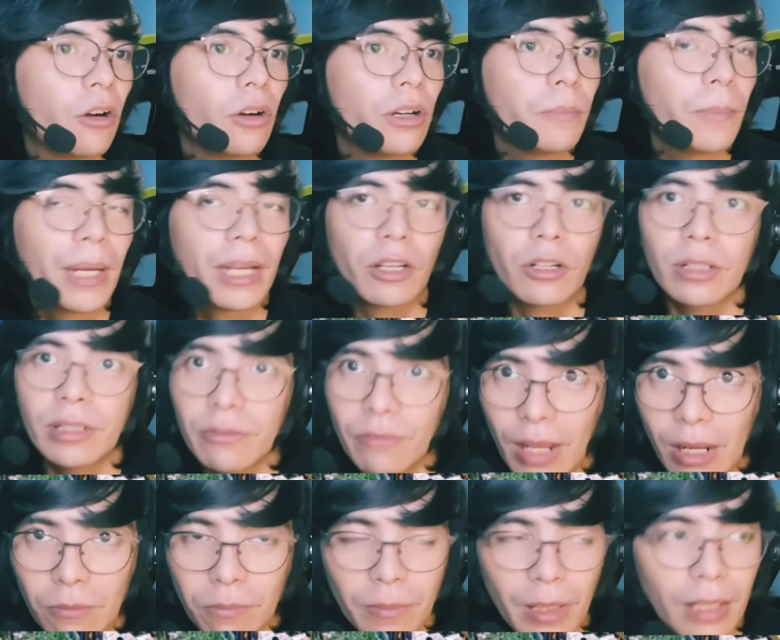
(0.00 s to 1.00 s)
depending on the
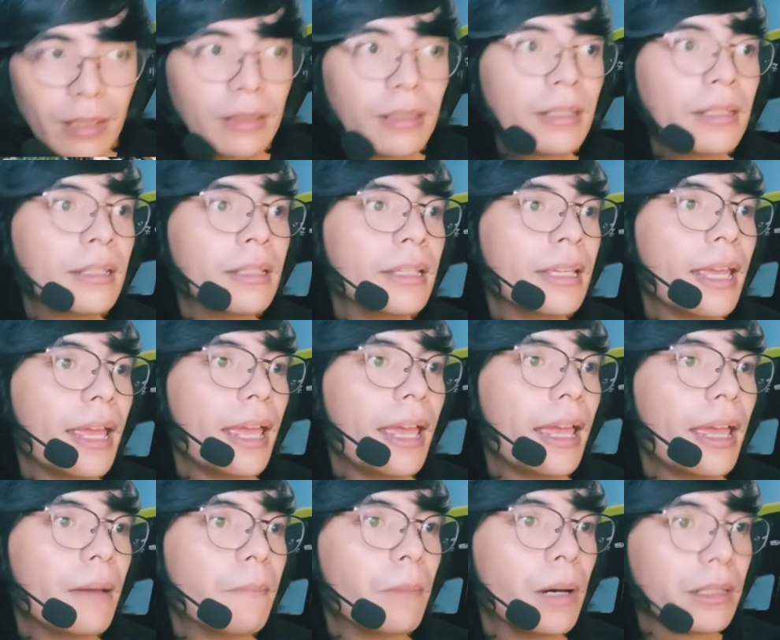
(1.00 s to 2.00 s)
development,
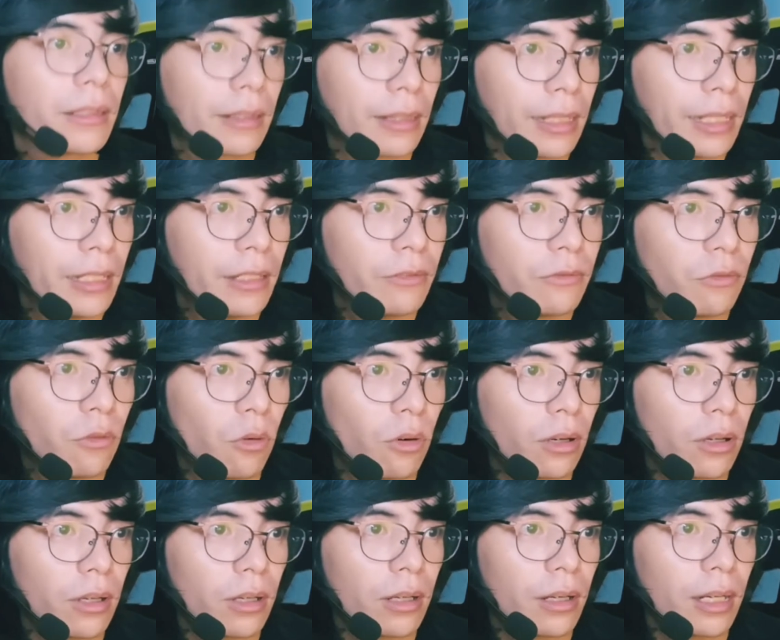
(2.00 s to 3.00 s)
monthly
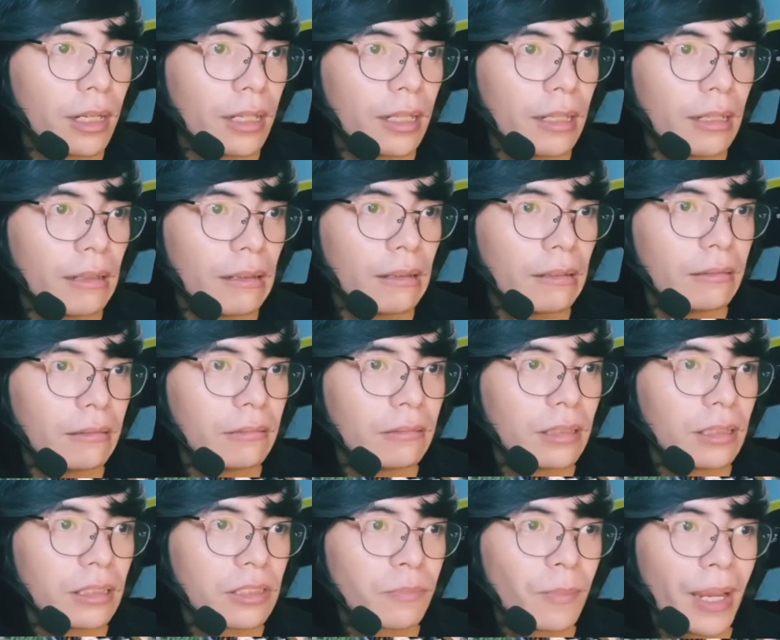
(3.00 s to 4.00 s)
for a
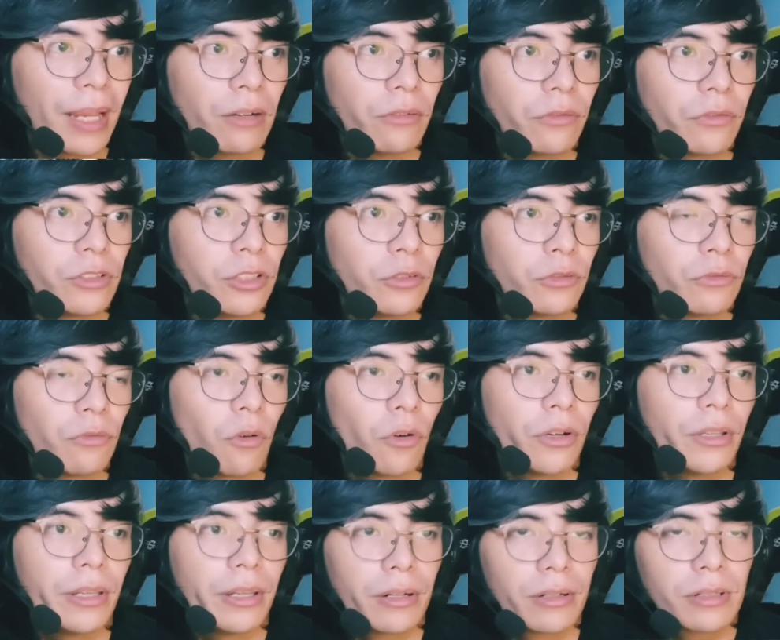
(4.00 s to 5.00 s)
span of 3 to
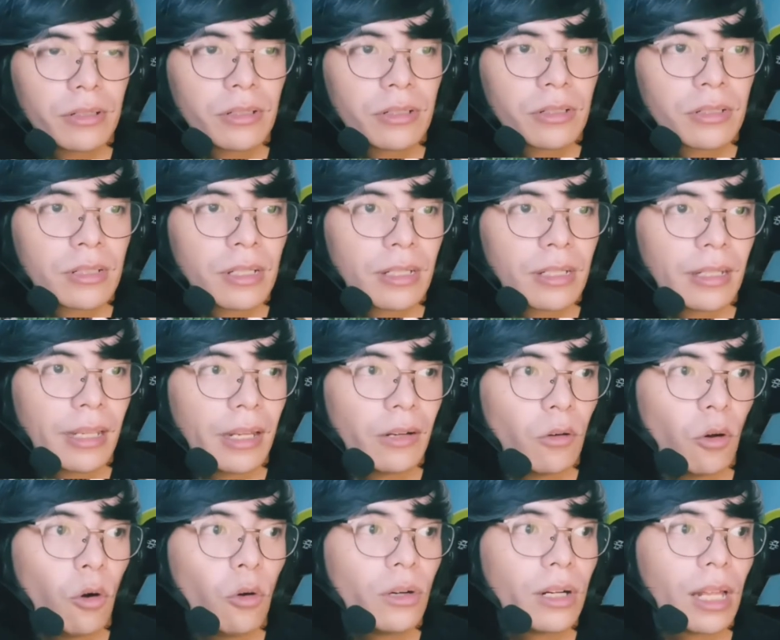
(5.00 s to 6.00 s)
4 years, and
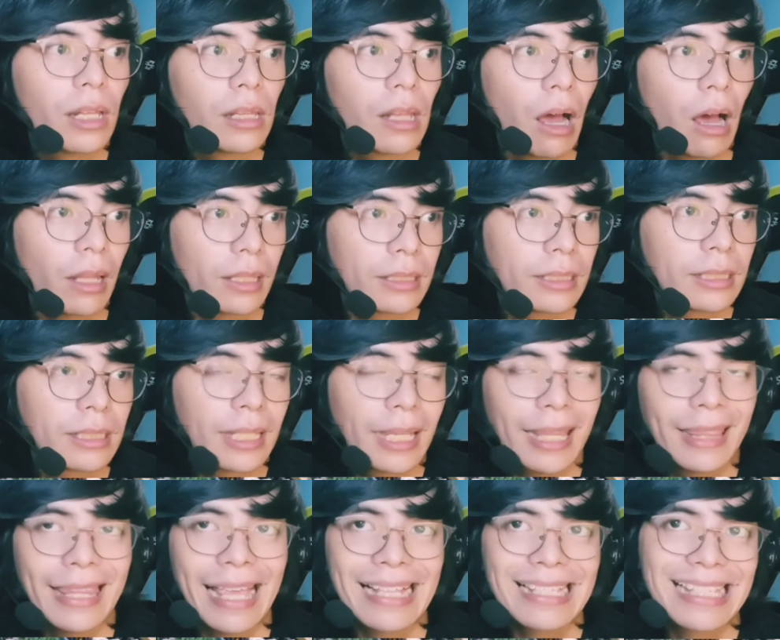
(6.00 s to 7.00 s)
own a lot
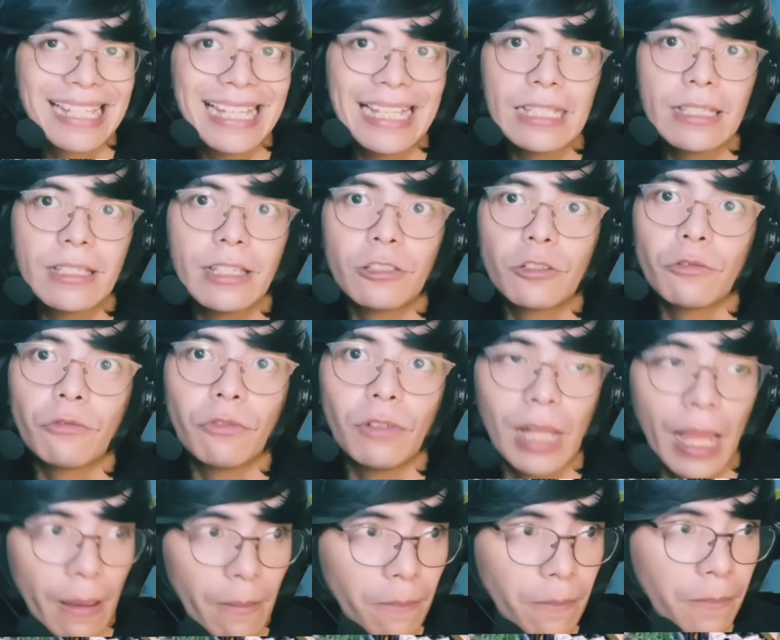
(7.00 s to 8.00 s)
that's easy to
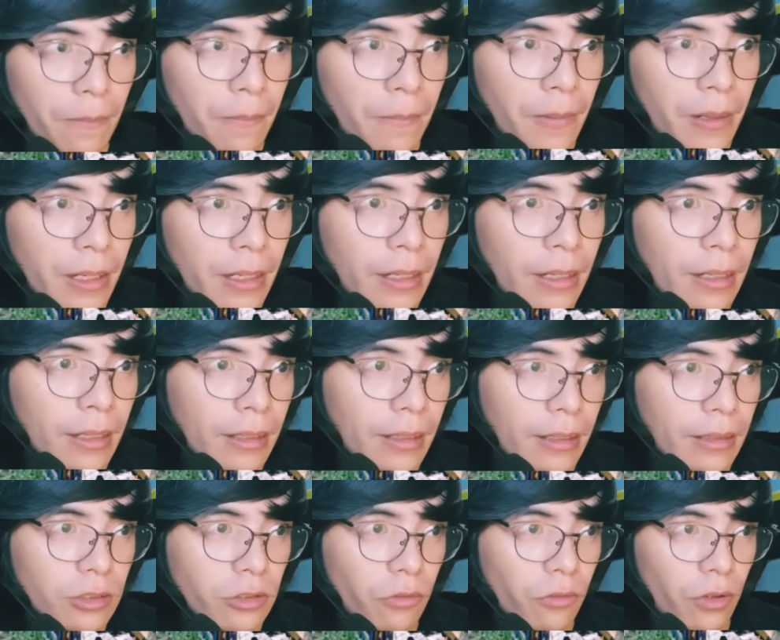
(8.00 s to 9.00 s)
flip.
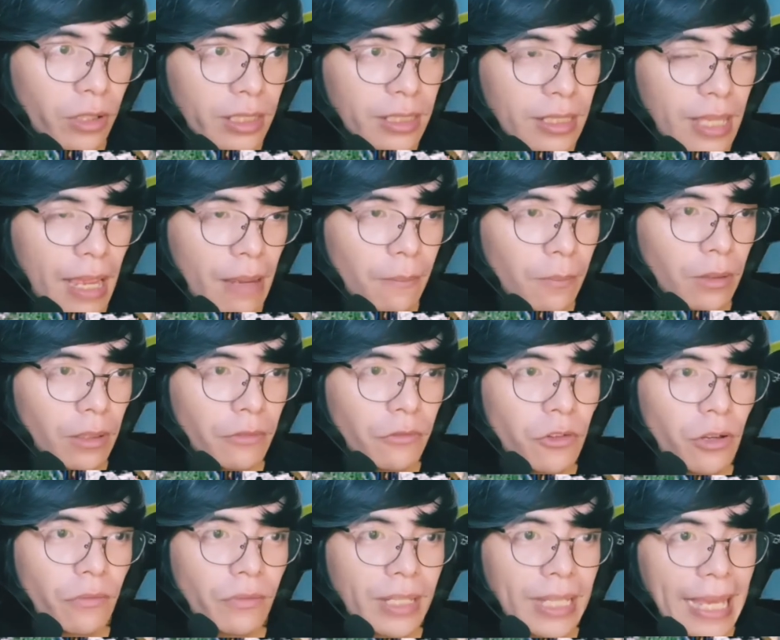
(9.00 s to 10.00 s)
So, for example, if
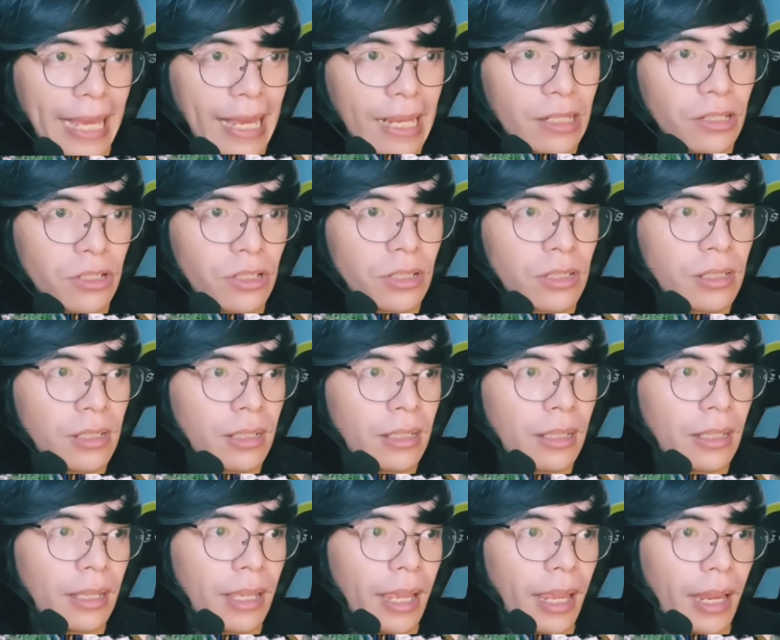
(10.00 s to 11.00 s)
you have cash
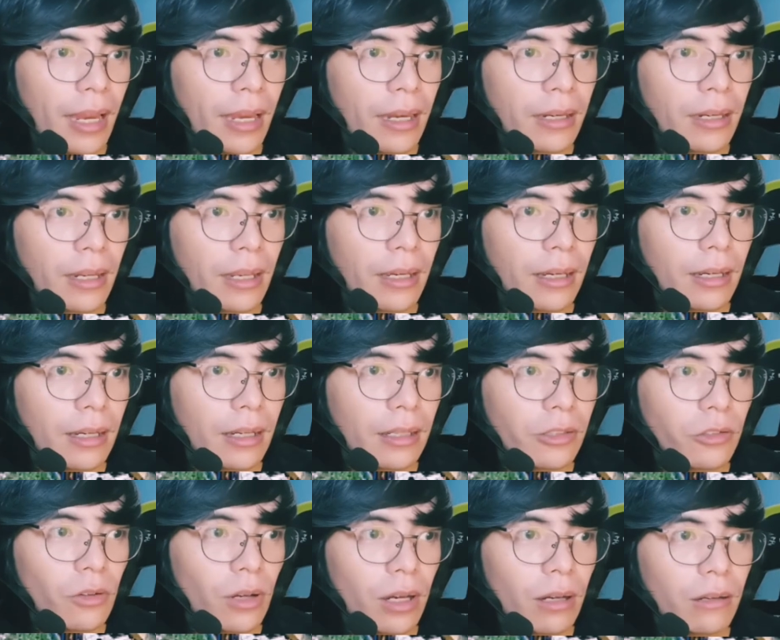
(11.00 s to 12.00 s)
and
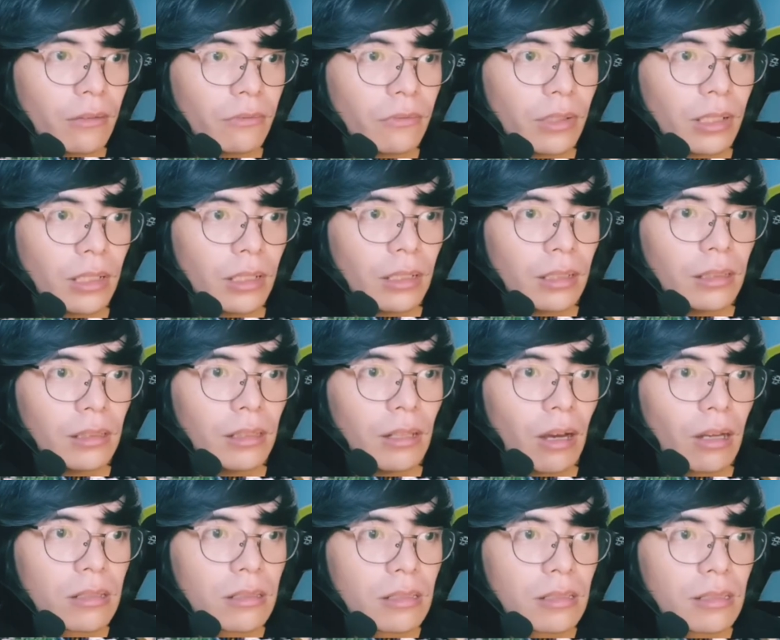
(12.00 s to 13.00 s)
you have
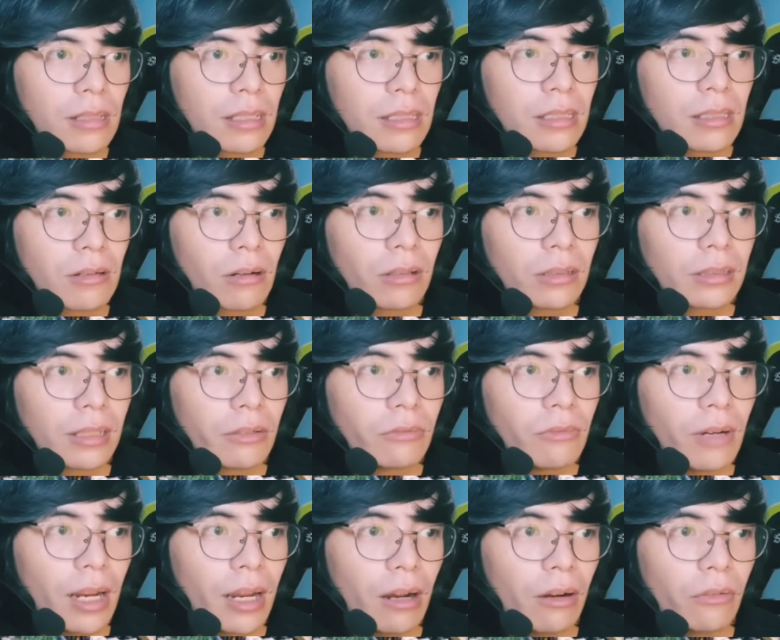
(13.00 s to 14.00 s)
lots that start
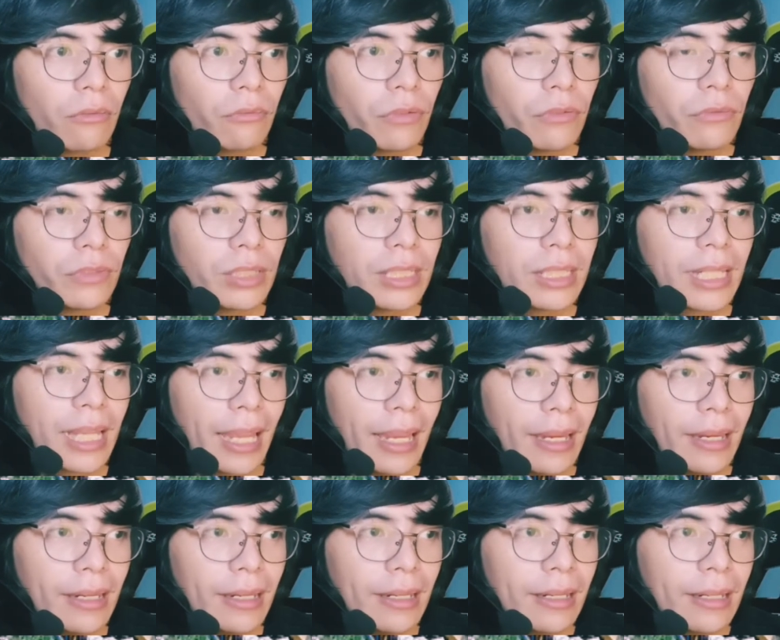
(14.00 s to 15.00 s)
around
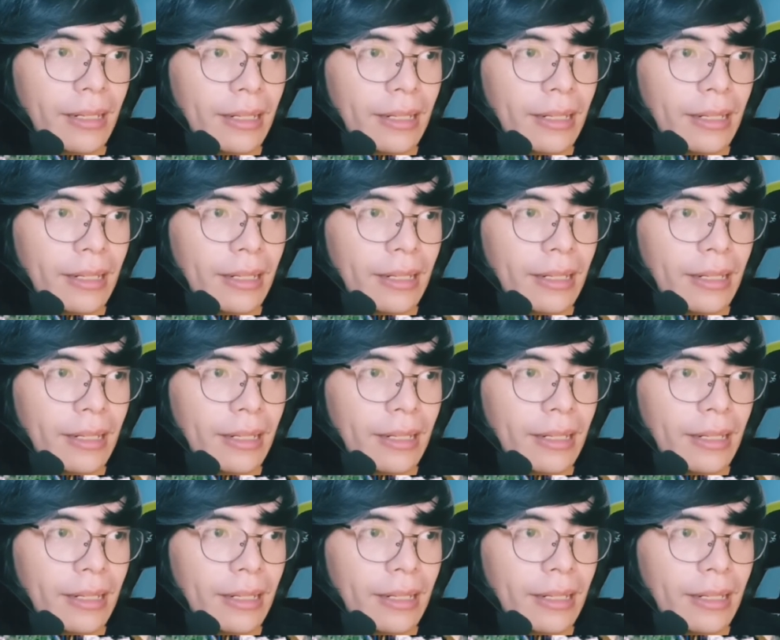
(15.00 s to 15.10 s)
50K,